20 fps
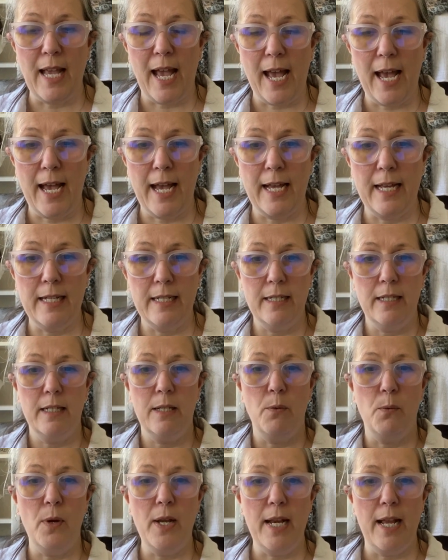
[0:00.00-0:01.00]
And
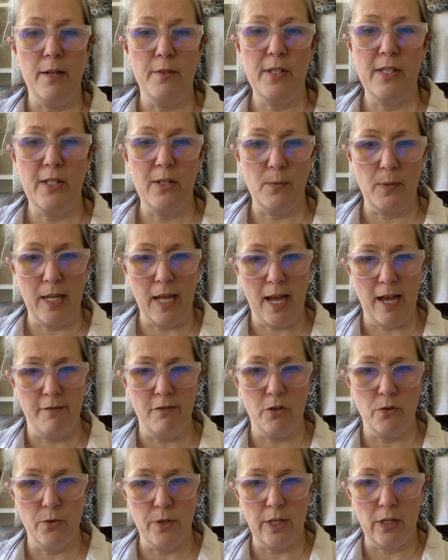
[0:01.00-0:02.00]
what else do we have
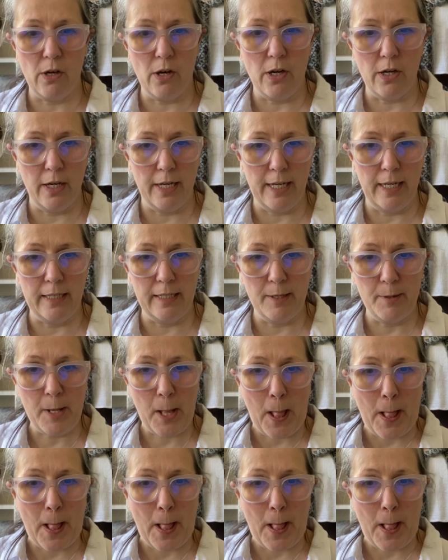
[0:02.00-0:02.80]
going on?